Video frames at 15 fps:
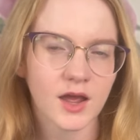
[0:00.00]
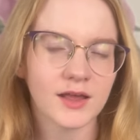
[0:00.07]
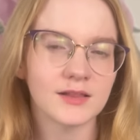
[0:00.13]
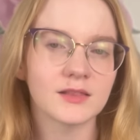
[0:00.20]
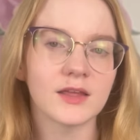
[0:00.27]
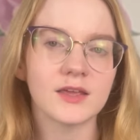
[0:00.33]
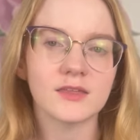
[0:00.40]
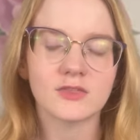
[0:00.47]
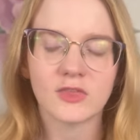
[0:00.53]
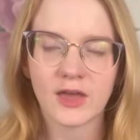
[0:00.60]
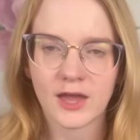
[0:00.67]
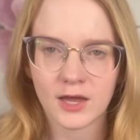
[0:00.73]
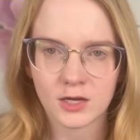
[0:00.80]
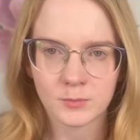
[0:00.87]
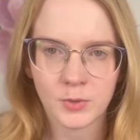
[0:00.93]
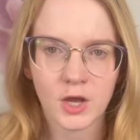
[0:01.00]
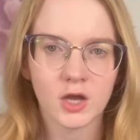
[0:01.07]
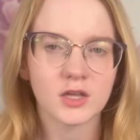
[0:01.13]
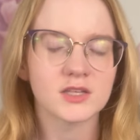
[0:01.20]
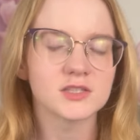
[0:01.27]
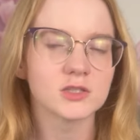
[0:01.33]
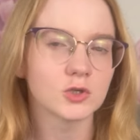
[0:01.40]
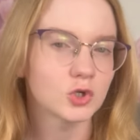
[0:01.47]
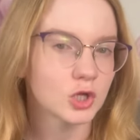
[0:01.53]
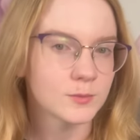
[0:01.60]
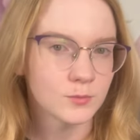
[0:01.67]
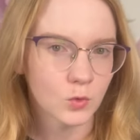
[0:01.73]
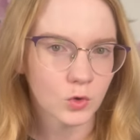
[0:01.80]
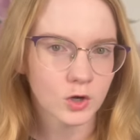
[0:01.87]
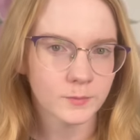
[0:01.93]
I like that Puck is
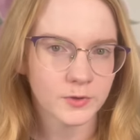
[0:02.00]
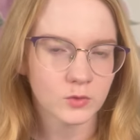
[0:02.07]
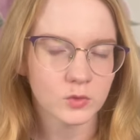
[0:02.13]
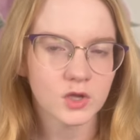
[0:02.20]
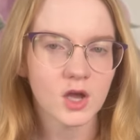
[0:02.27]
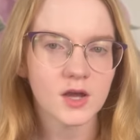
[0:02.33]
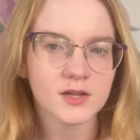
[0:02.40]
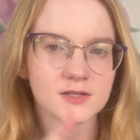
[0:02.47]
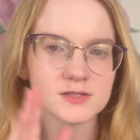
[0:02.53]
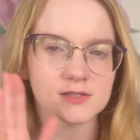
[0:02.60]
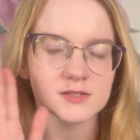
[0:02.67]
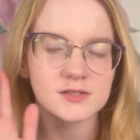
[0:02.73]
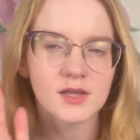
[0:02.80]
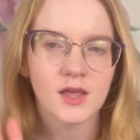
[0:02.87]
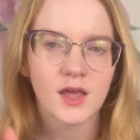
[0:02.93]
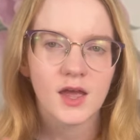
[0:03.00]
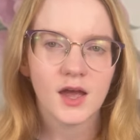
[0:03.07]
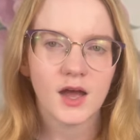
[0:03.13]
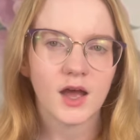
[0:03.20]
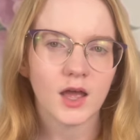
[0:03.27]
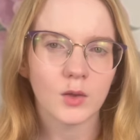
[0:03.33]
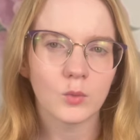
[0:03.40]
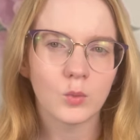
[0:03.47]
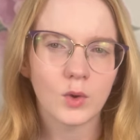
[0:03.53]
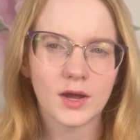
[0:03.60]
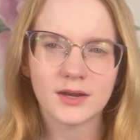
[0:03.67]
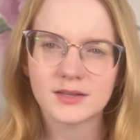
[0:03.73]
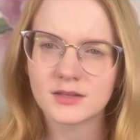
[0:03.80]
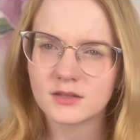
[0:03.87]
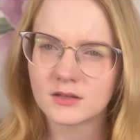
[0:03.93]
learning more about guts. I
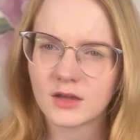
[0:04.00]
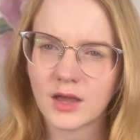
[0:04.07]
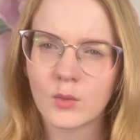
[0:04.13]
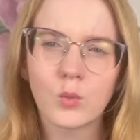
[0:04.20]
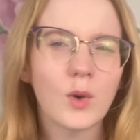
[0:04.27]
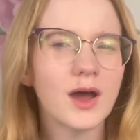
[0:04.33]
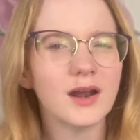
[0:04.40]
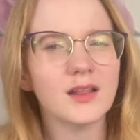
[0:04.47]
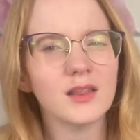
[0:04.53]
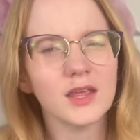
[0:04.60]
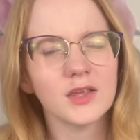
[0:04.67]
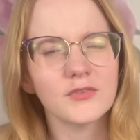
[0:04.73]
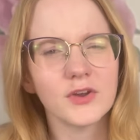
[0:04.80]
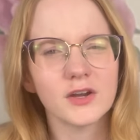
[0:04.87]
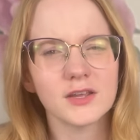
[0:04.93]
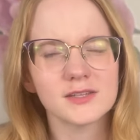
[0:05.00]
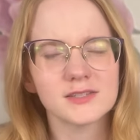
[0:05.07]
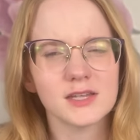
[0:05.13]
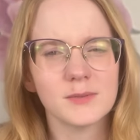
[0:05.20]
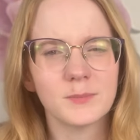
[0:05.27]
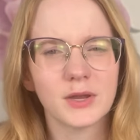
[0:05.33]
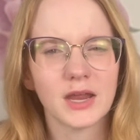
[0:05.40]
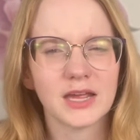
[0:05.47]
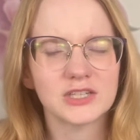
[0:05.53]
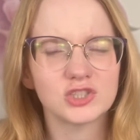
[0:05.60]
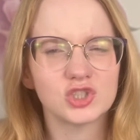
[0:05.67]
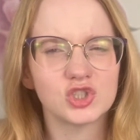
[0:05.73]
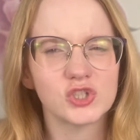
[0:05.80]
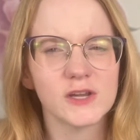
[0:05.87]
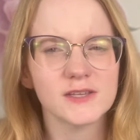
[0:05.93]
wanna I wanna like Farnese, but
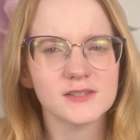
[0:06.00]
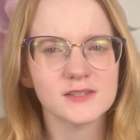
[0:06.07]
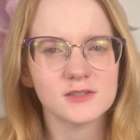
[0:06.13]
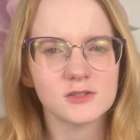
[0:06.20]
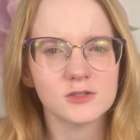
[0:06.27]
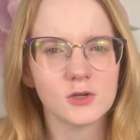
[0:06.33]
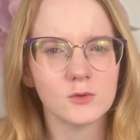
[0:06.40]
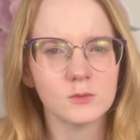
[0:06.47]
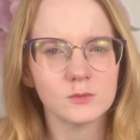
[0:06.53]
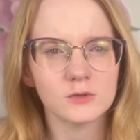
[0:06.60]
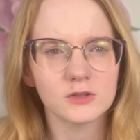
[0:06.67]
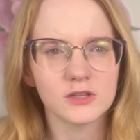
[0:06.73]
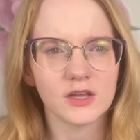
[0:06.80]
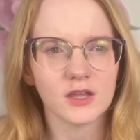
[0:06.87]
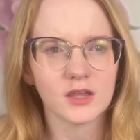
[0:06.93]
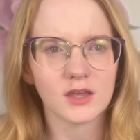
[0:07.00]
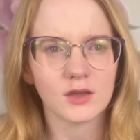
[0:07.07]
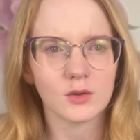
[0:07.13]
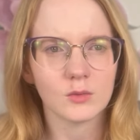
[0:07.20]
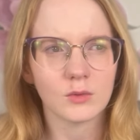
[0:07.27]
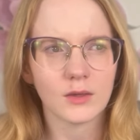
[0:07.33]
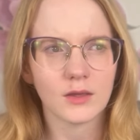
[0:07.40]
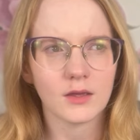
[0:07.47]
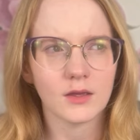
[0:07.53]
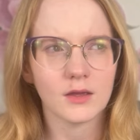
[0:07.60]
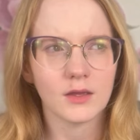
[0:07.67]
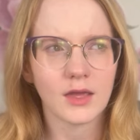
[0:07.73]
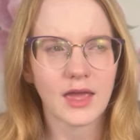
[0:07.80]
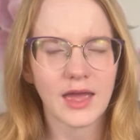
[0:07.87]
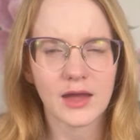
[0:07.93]
I just don't like
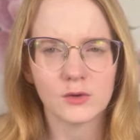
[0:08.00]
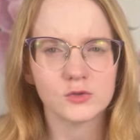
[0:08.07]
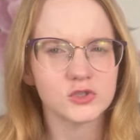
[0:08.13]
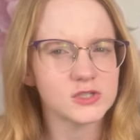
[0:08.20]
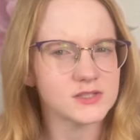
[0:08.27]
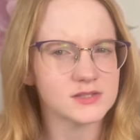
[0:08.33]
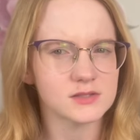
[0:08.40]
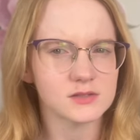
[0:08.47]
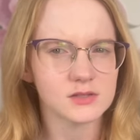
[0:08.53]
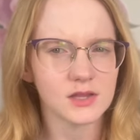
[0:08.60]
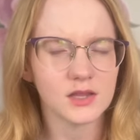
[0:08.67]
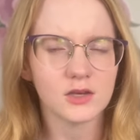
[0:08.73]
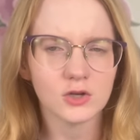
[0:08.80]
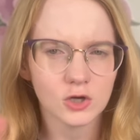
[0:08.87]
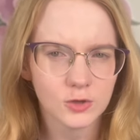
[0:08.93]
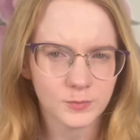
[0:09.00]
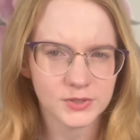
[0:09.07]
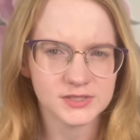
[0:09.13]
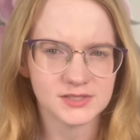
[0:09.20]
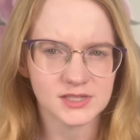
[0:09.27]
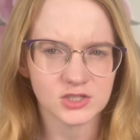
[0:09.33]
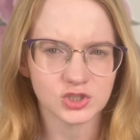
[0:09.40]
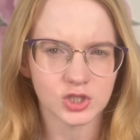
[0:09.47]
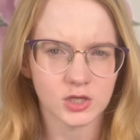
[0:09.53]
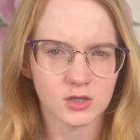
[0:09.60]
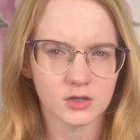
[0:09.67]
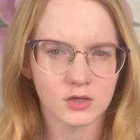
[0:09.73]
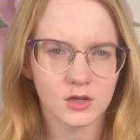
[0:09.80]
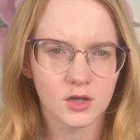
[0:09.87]
how she's in her position.